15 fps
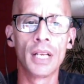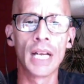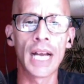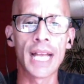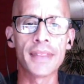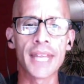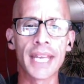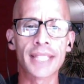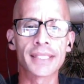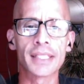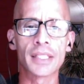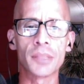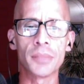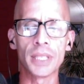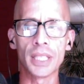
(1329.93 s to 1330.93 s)
I think it's going
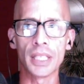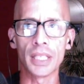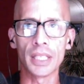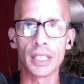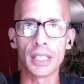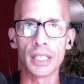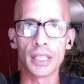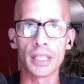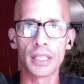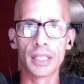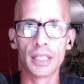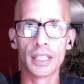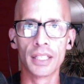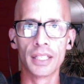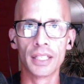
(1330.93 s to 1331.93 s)
to be
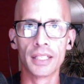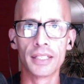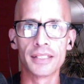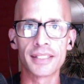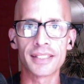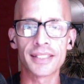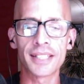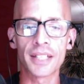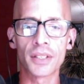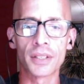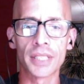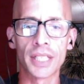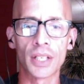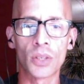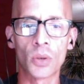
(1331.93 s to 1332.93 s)
settled
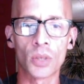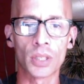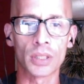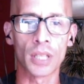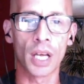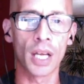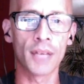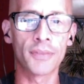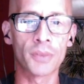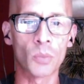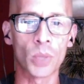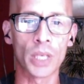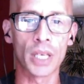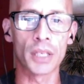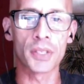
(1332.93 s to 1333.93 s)
in a court of law. From
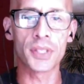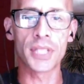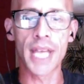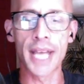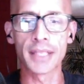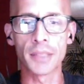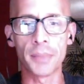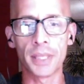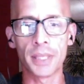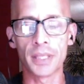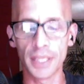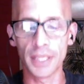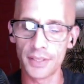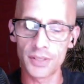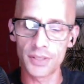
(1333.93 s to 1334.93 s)
what I understand, the parent
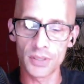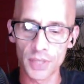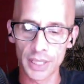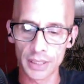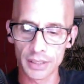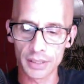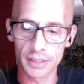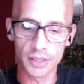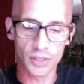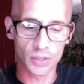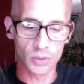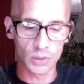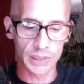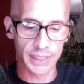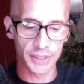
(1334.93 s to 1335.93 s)
is suing the
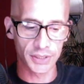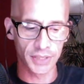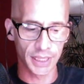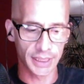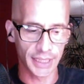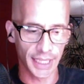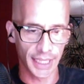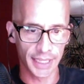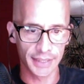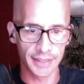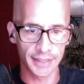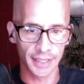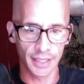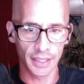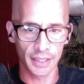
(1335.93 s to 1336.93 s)
school district, and
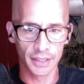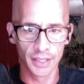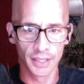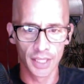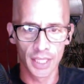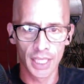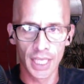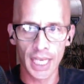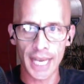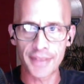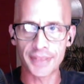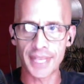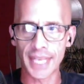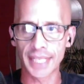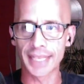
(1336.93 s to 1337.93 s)
I
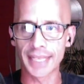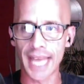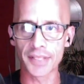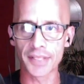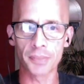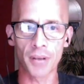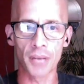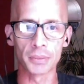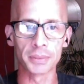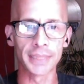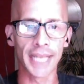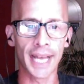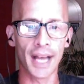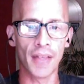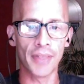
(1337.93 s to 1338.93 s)
think that's probably
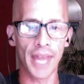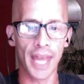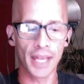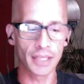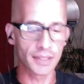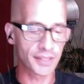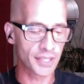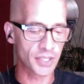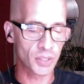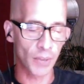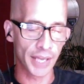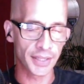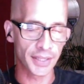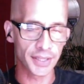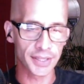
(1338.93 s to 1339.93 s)
how that
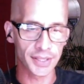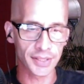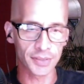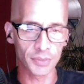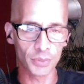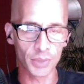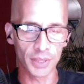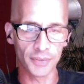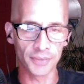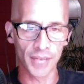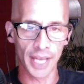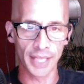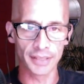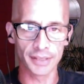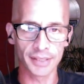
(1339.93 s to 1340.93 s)
situation's going to
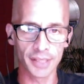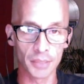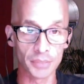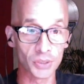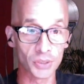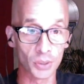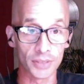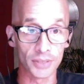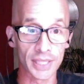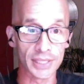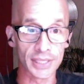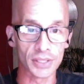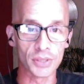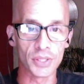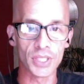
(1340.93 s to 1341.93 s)
find some sort of
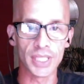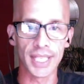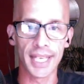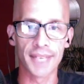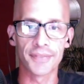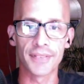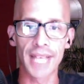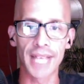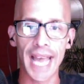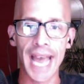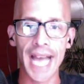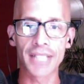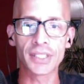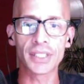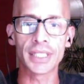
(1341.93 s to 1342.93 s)
resolution, if it
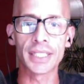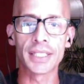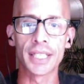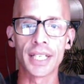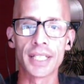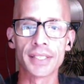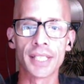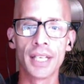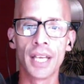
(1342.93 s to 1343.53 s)
actually does.